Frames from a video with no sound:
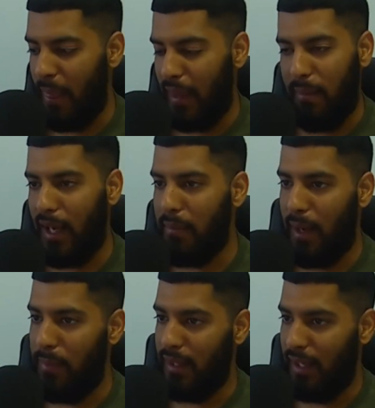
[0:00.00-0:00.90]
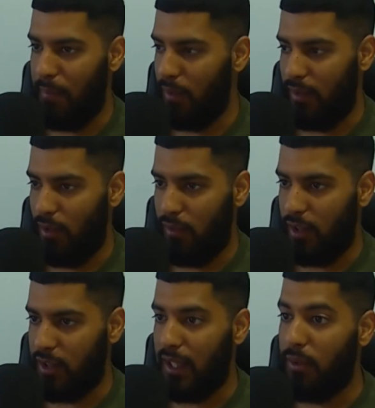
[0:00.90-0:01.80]
I'm like, I'm happy here. I'm not in no
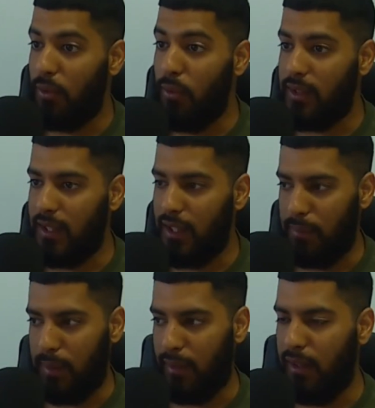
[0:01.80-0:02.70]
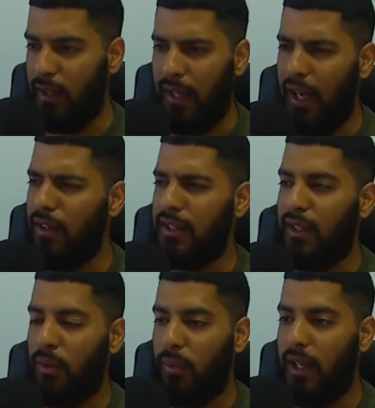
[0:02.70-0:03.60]
rush. And I would always say to people, hang on a
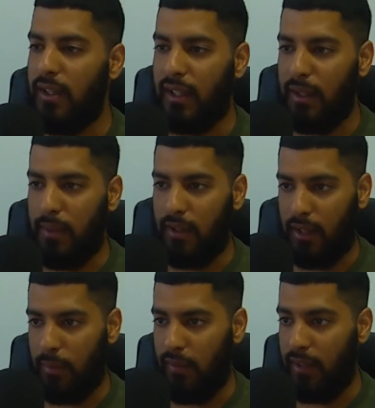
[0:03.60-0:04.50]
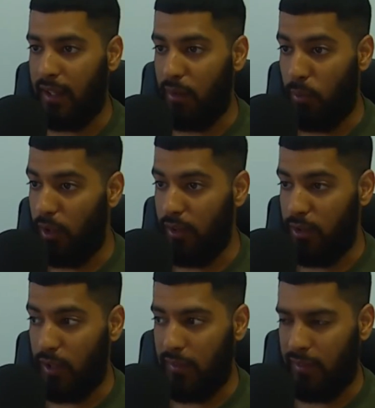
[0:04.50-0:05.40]
second, why are you telling me to come over there? 1,
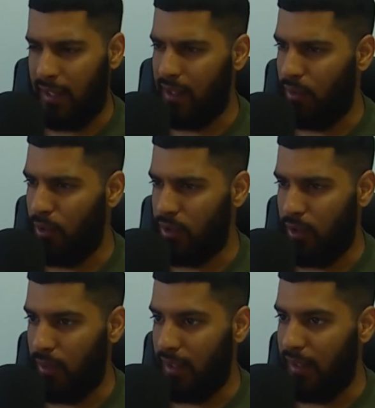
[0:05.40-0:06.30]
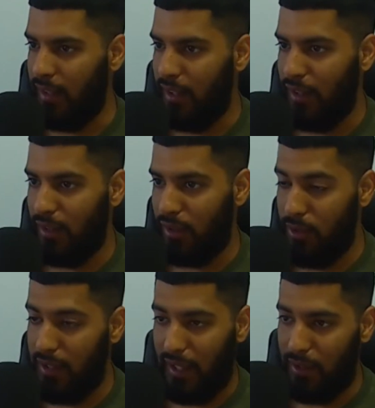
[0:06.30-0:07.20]
you don't even like the course you're doing. 2,
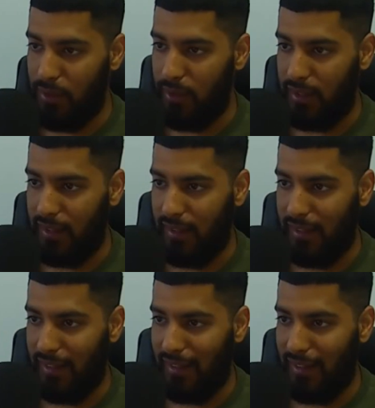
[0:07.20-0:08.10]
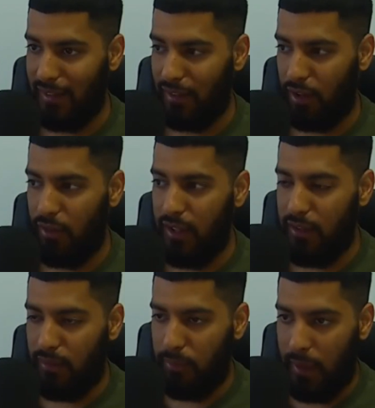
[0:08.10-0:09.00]
you're out of uni. 3,
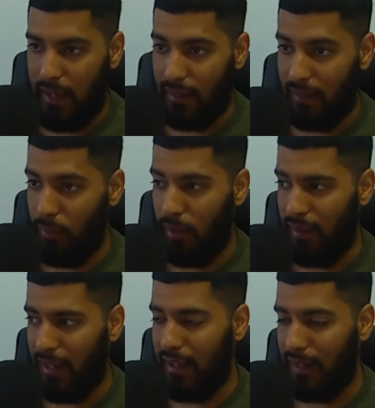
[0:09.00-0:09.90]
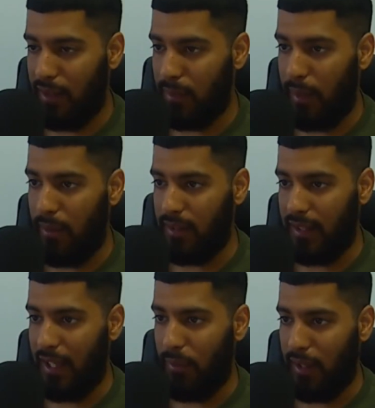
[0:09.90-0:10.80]
you're paying what, £9,000 a
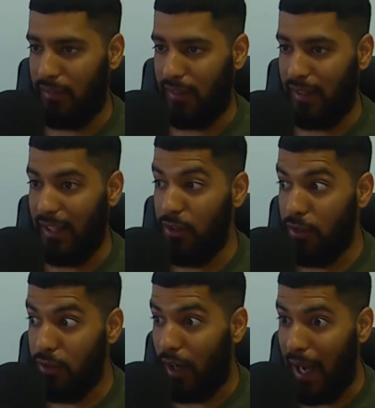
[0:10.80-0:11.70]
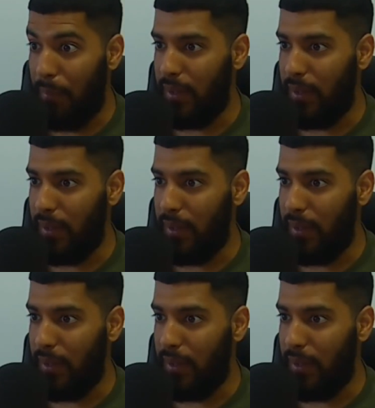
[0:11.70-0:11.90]
year or whatever, and you're not happy.